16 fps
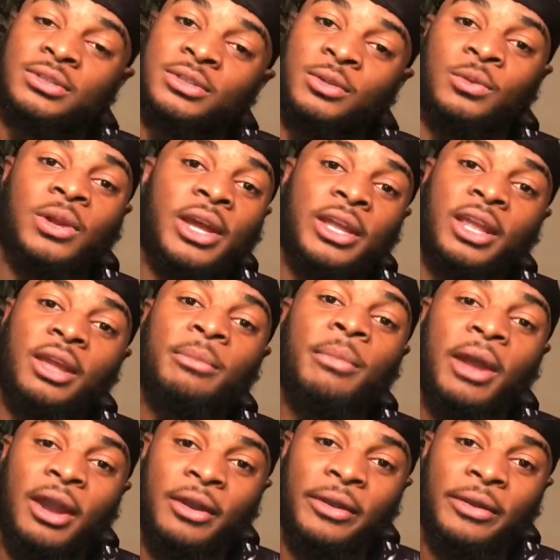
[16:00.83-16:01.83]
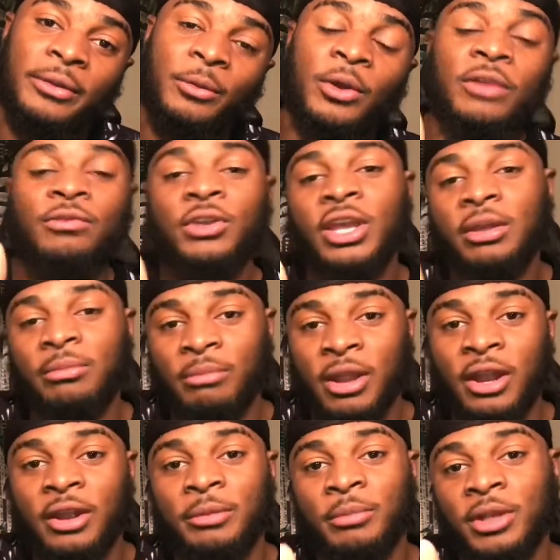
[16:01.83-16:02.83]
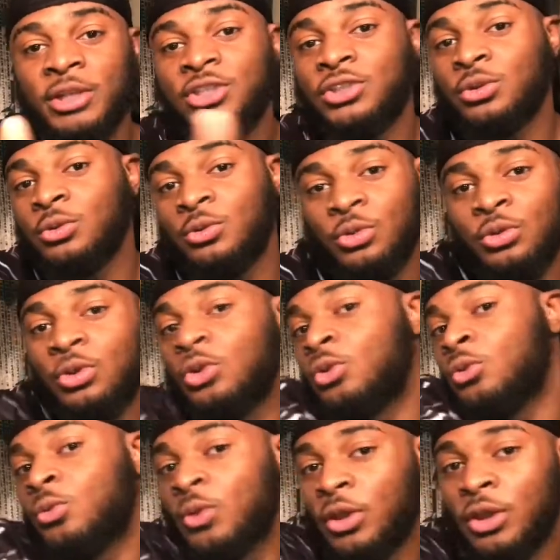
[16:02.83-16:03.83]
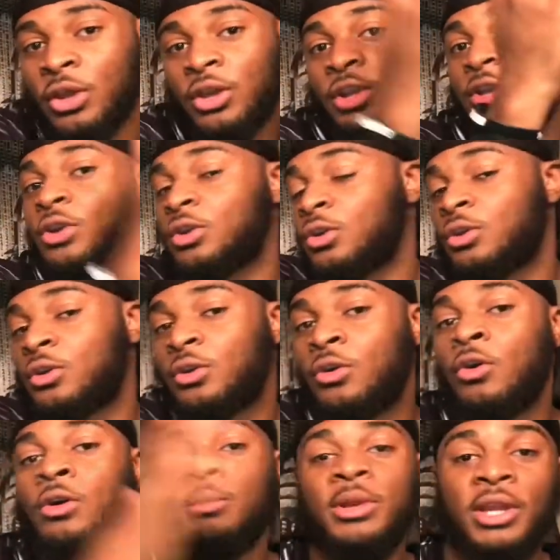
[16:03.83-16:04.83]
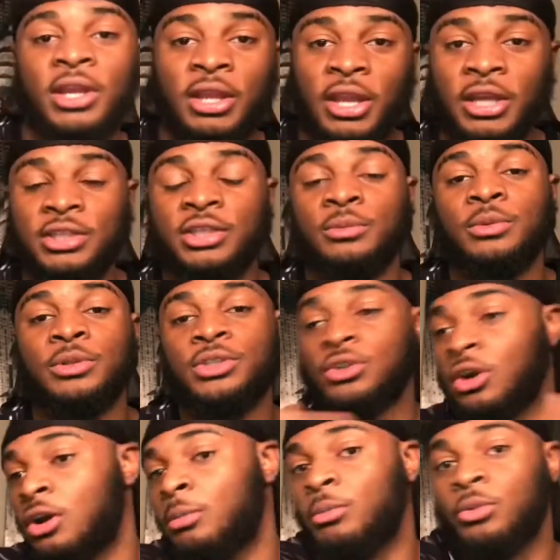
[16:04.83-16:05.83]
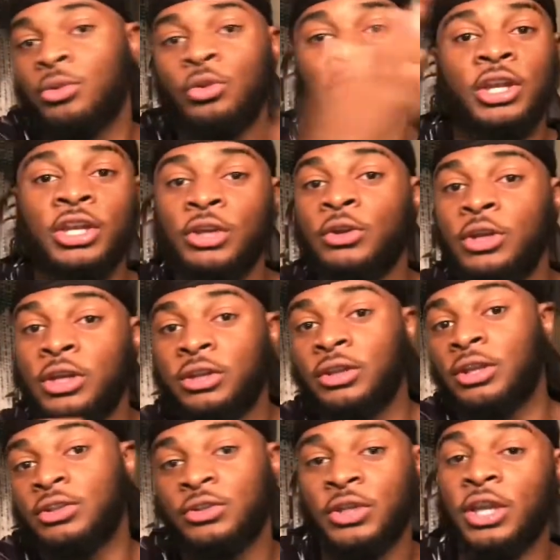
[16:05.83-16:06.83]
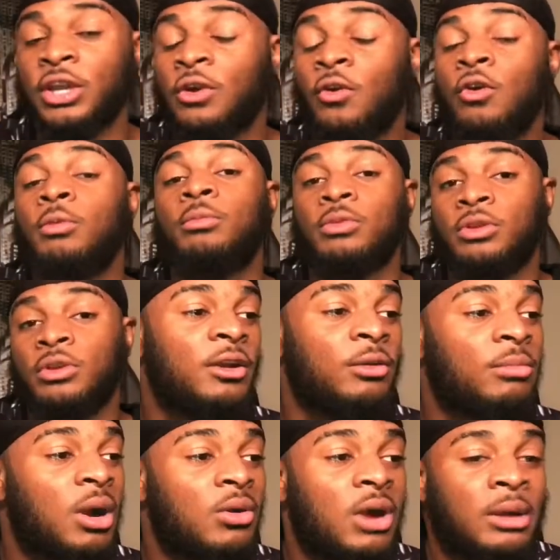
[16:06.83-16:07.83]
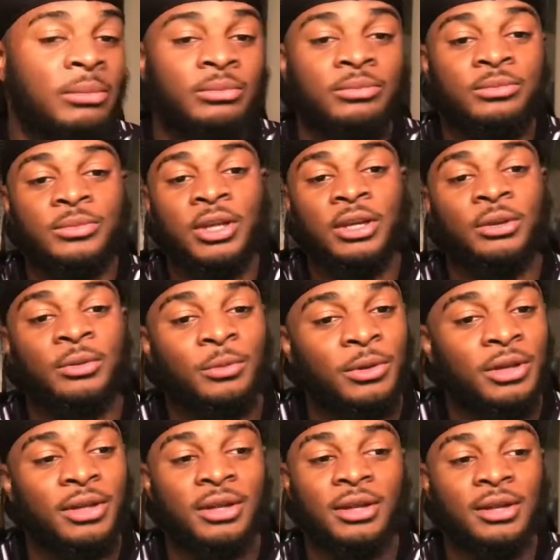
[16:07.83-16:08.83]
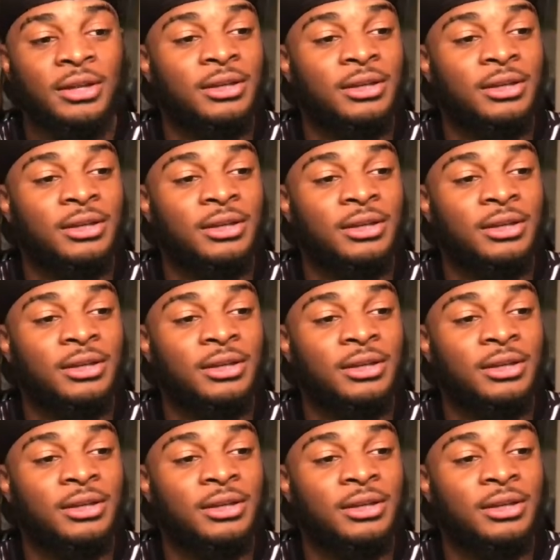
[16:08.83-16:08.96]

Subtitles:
Do not get married. Well, if you get married, make sure, you know, karma didn't catch up with y'all. You didn't do anything to get karma. Yo, bro, I'm done with it.